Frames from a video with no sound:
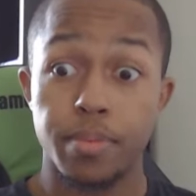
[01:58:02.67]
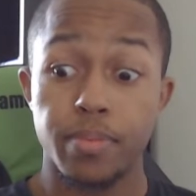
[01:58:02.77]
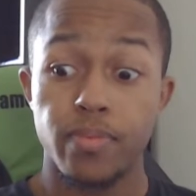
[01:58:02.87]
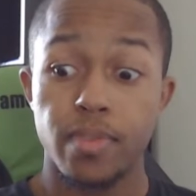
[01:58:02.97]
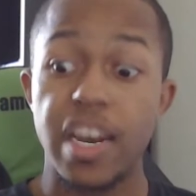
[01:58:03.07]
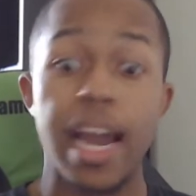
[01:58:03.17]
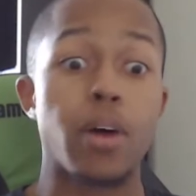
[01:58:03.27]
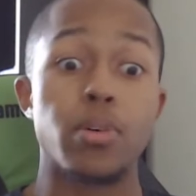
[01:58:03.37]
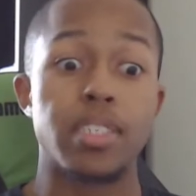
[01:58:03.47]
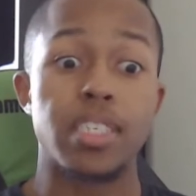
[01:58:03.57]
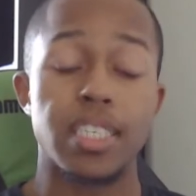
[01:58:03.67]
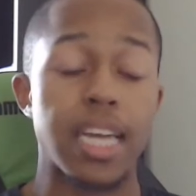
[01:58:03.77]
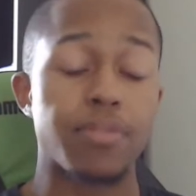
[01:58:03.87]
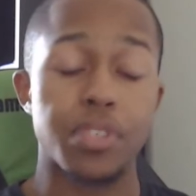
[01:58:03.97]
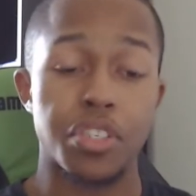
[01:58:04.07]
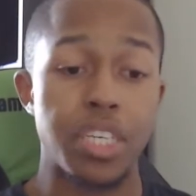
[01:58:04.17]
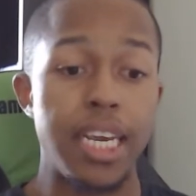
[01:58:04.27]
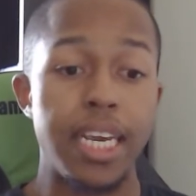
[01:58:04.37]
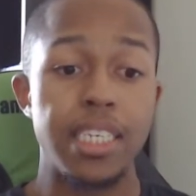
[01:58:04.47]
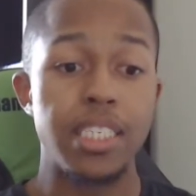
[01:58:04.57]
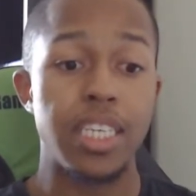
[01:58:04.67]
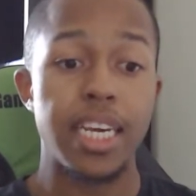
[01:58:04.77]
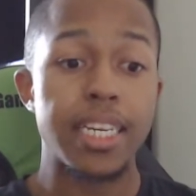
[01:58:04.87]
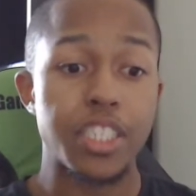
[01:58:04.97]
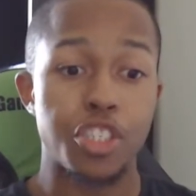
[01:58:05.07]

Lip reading: Now, because after seeing D.S.